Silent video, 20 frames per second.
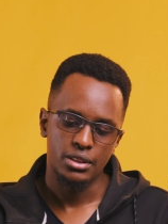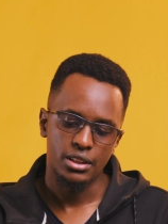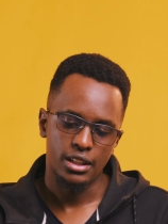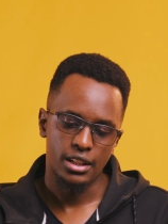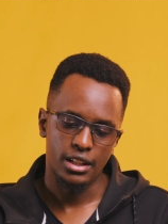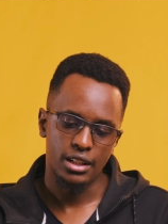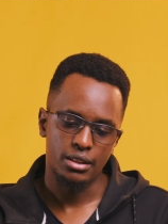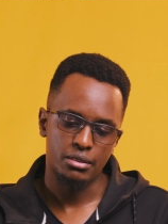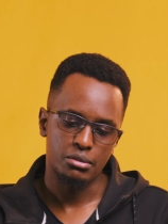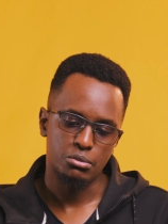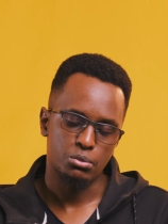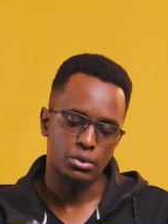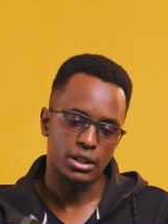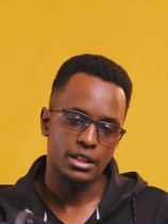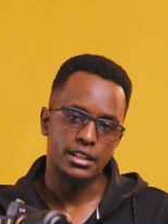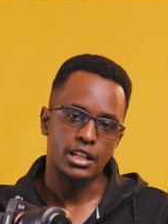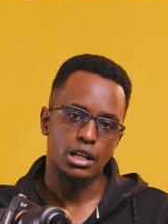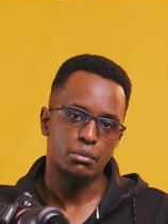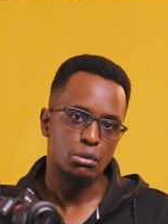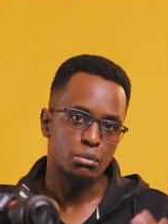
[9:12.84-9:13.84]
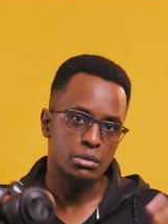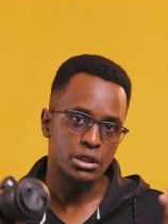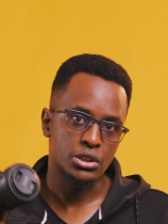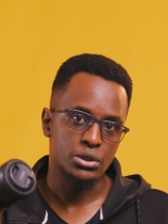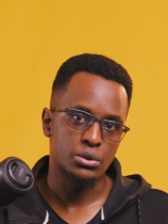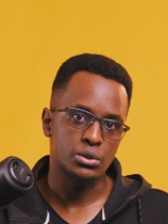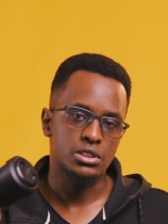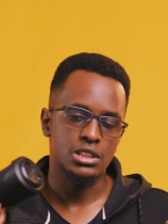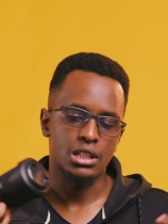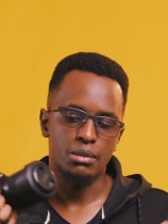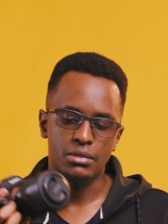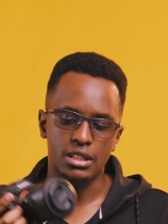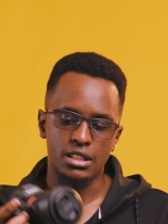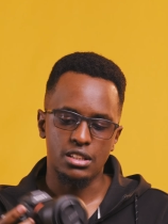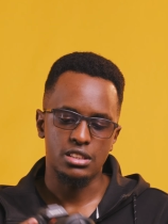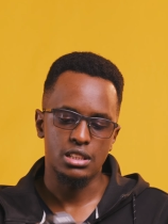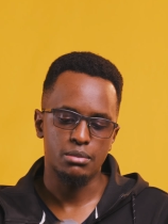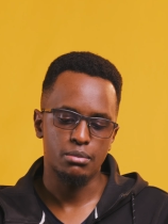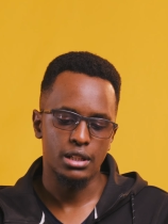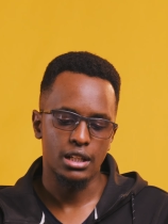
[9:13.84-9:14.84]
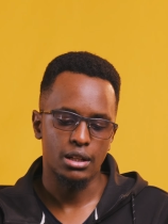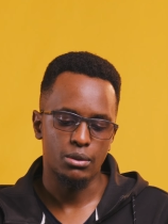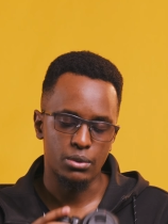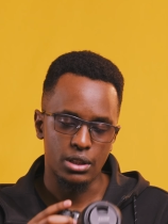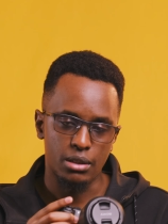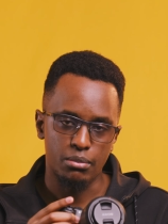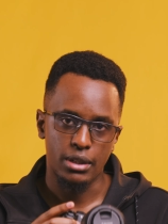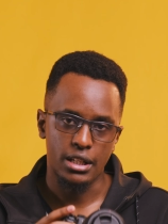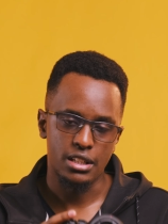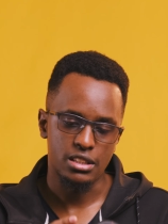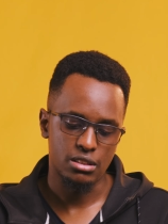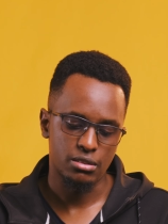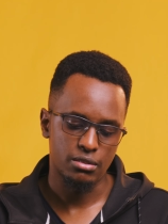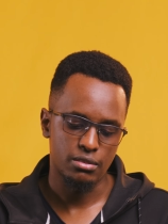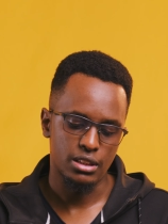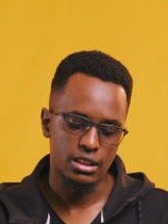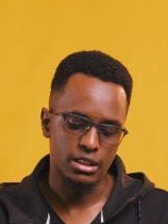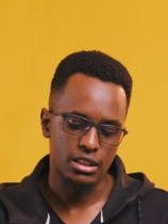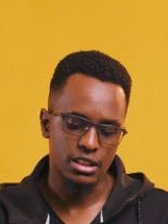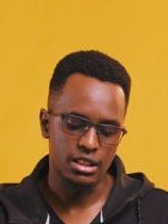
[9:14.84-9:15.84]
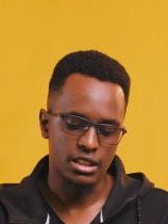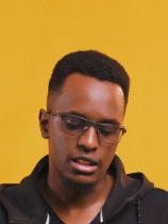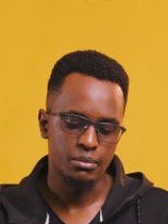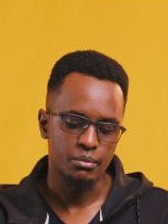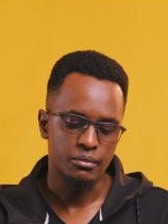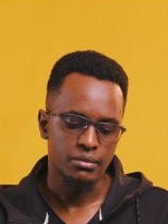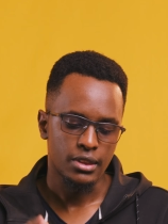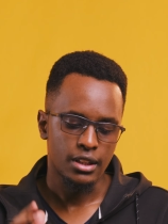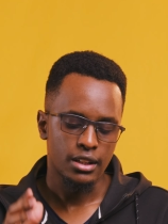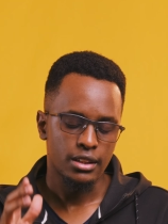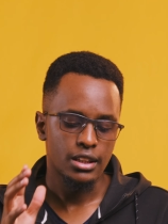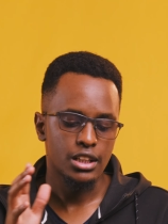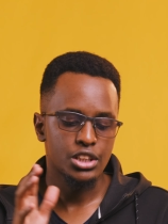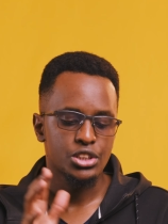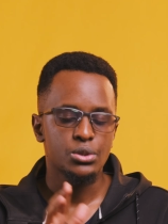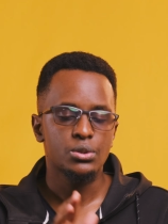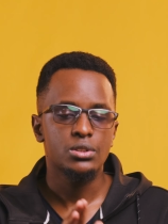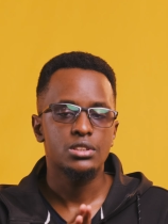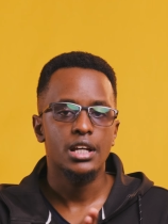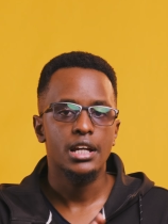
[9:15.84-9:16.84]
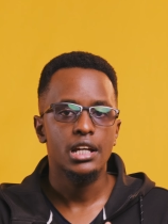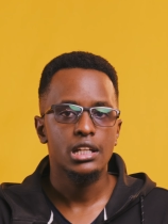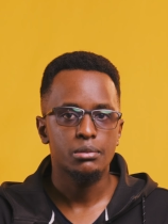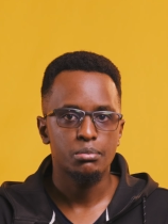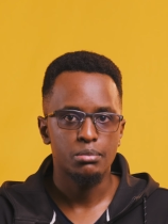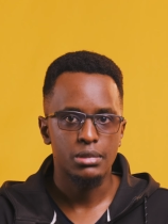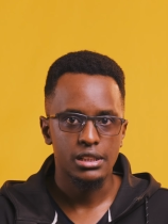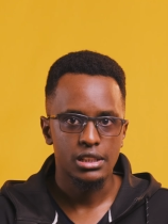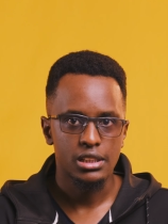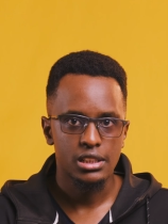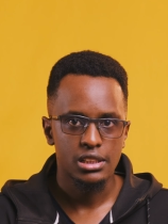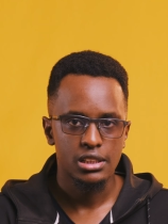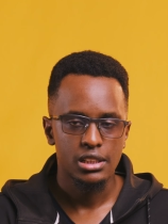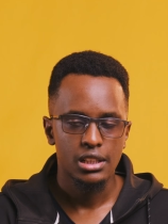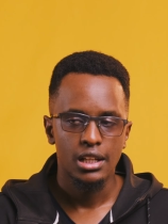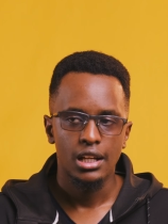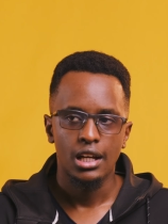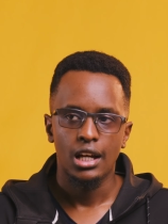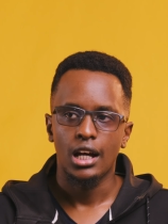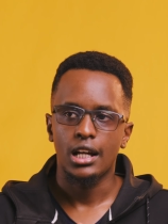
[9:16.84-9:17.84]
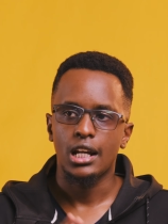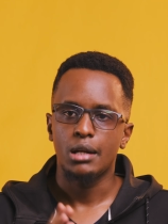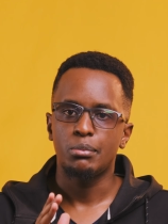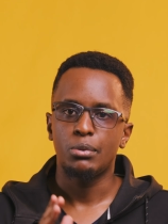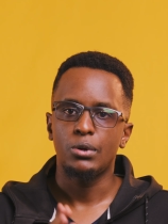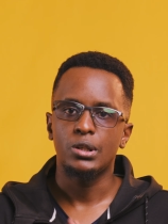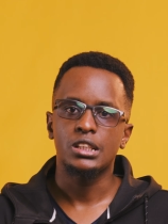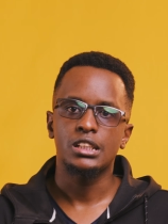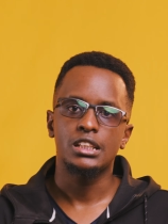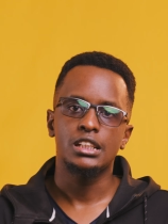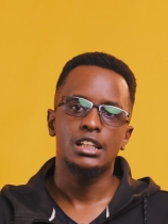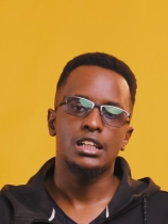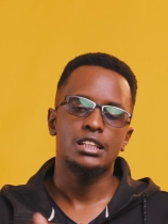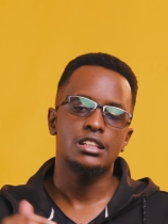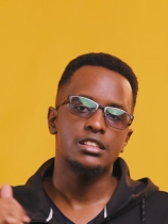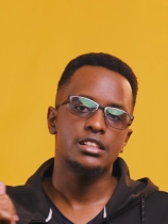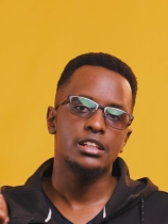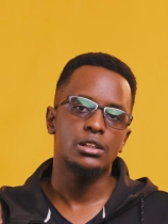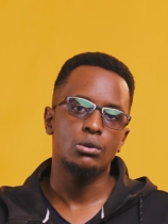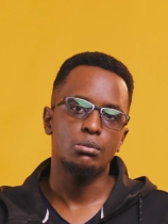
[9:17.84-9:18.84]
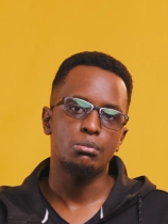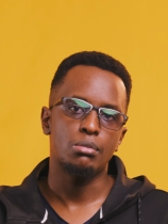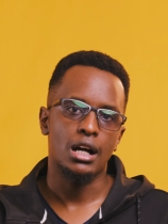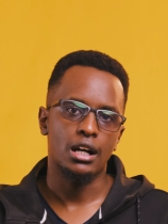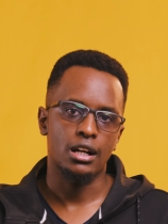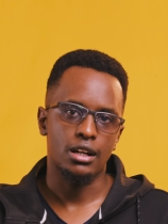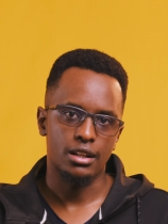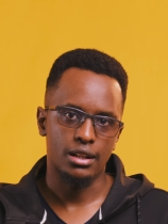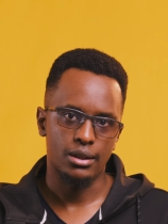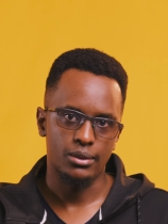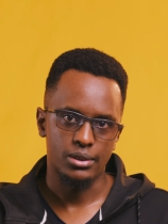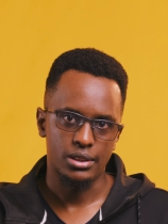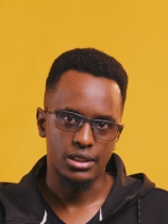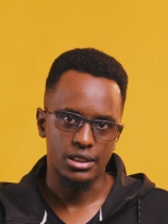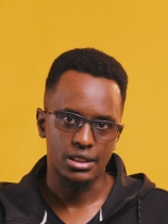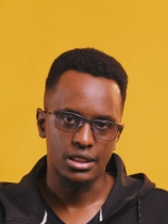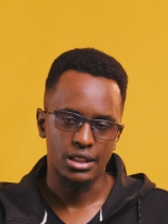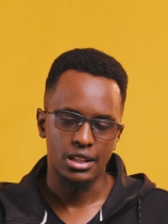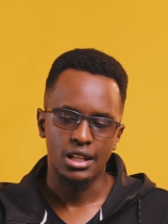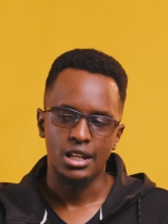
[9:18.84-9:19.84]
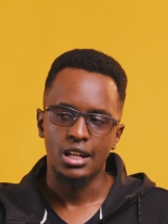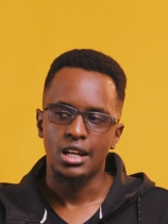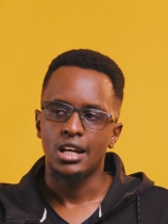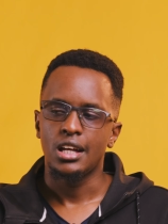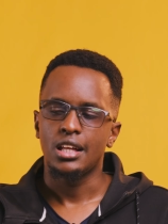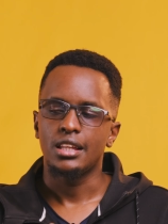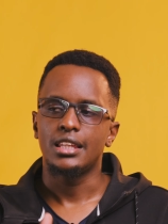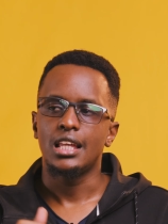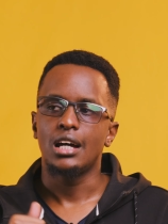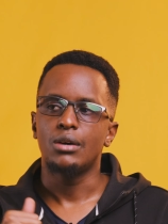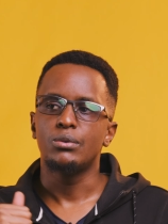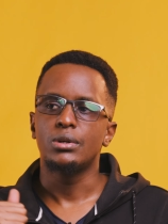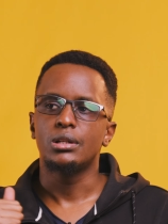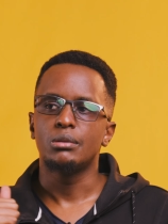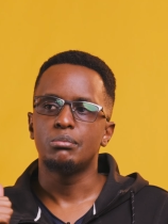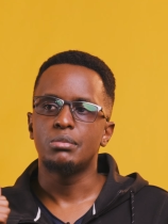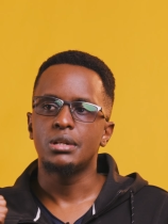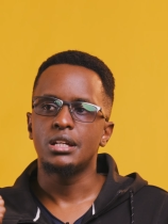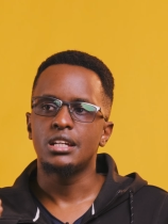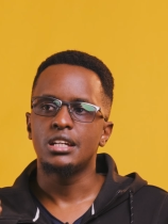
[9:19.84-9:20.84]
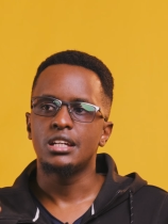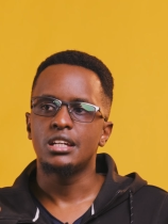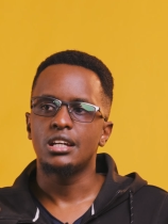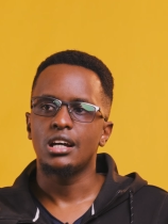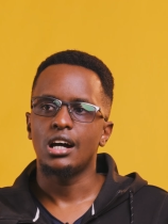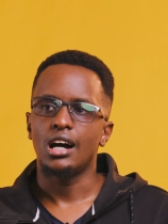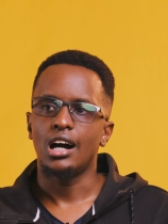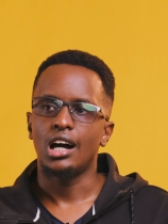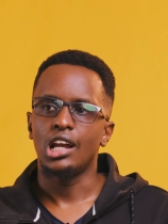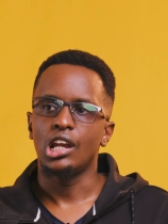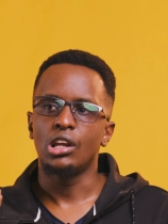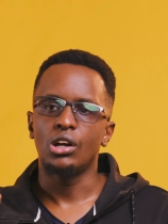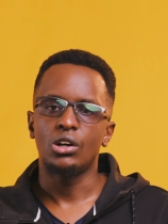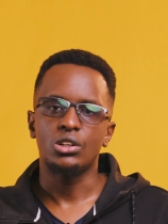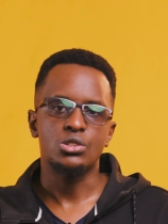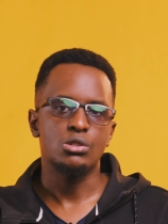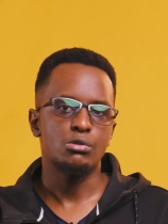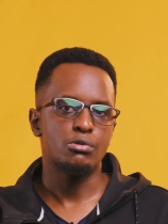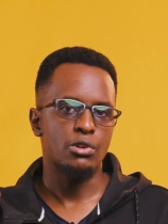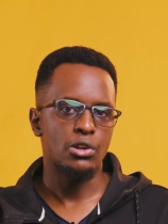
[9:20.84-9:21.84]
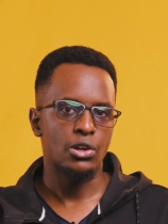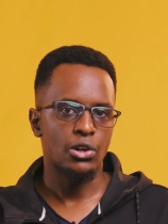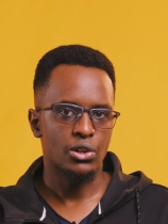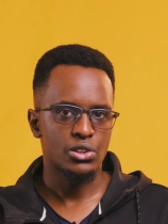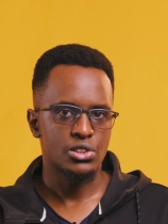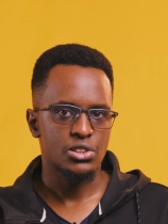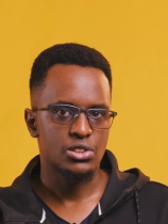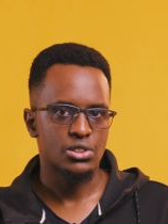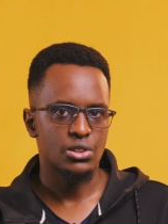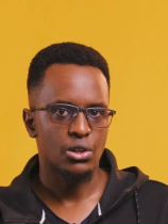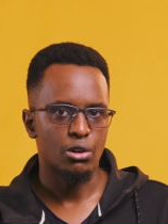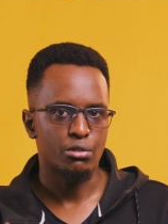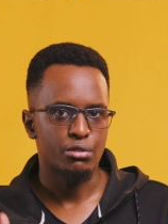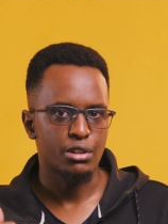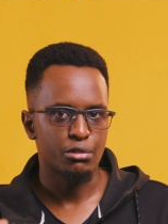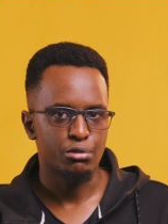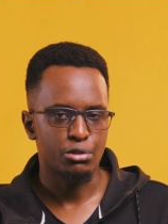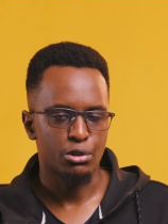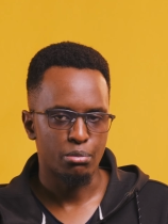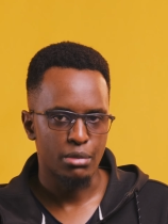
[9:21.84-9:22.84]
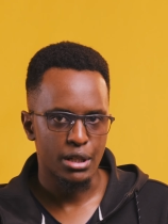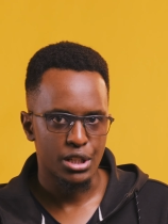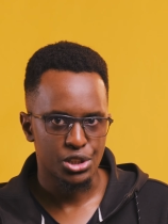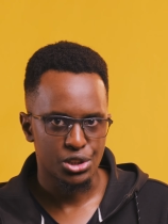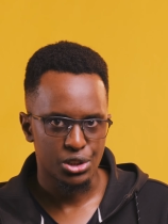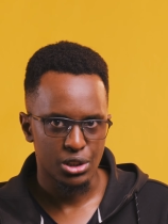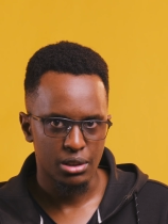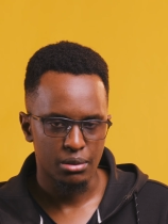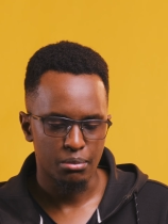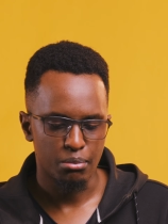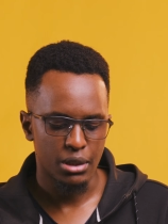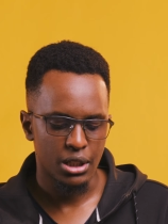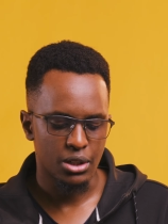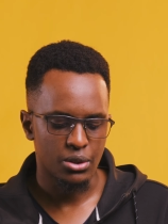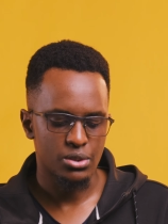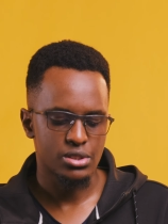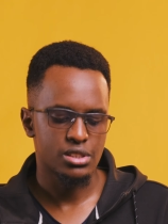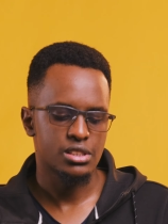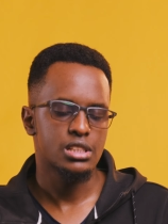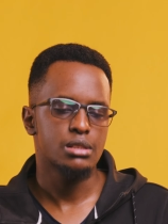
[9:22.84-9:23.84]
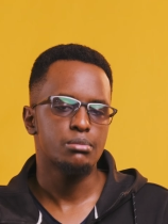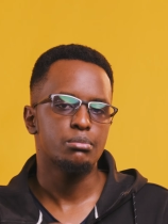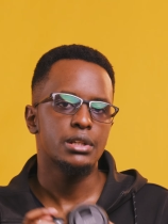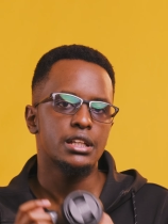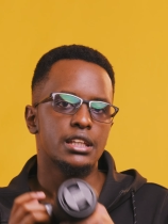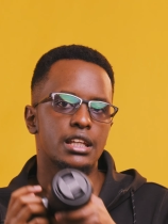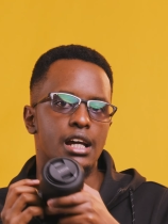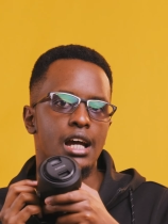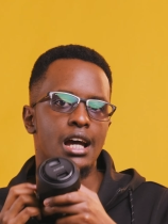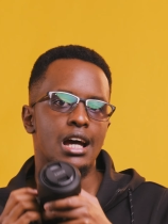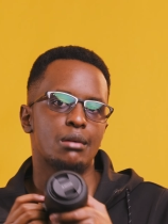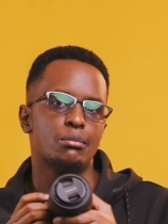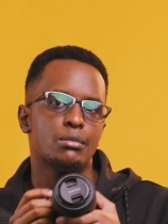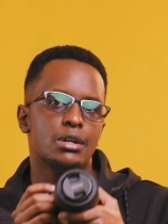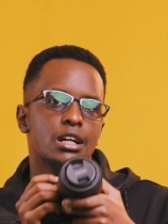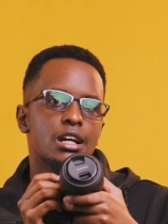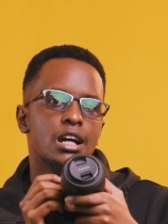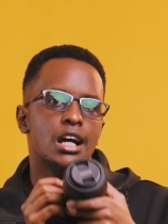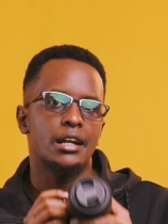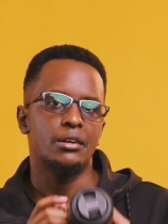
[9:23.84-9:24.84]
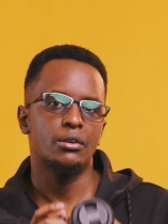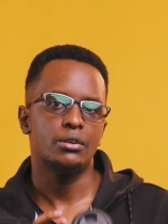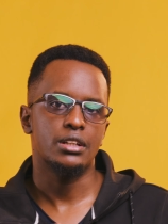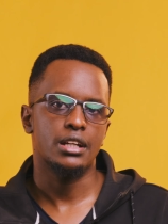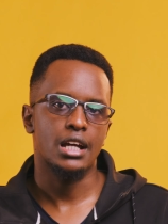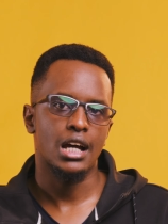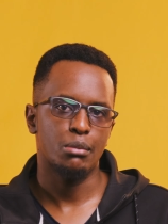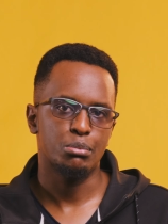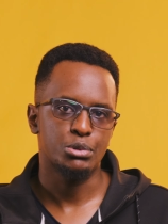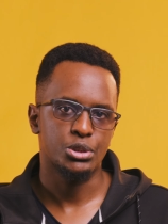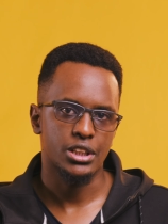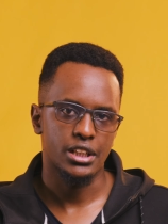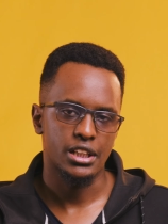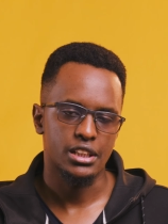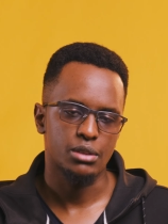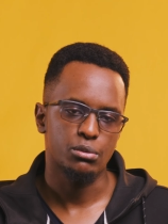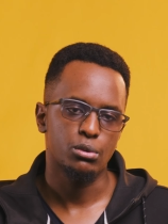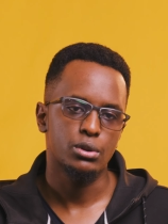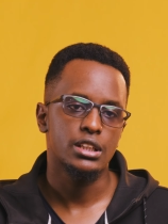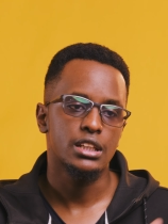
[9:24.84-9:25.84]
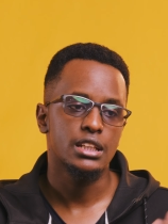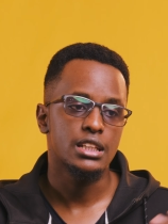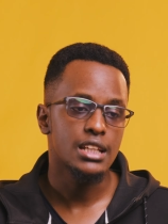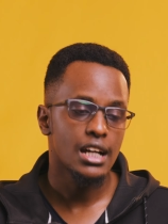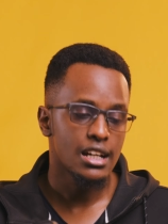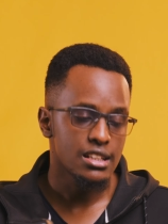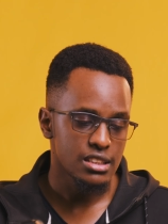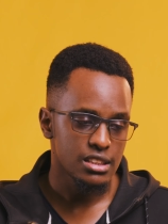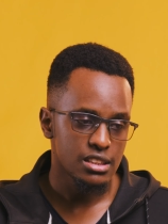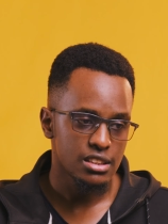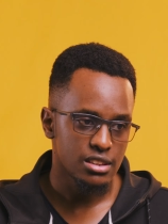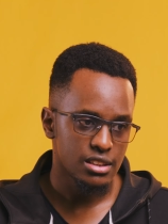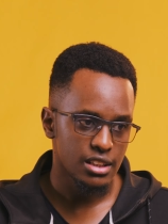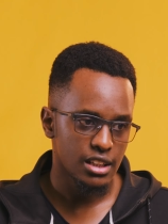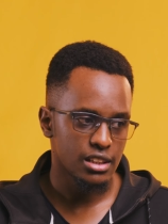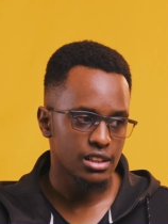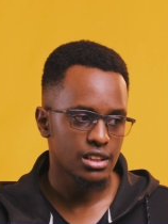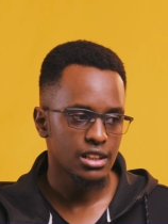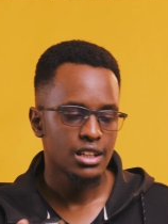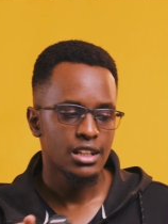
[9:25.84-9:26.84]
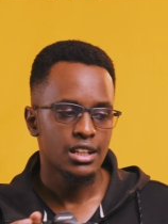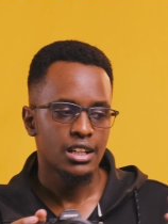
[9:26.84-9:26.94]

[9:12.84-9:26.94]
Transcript: and one day I'll probably shoot something similar with my A7 III that shoots 8-bit, and I pointed it at this yellow background, there will be a lot of loss of information because simply the camera cannot capture it. And what it does instead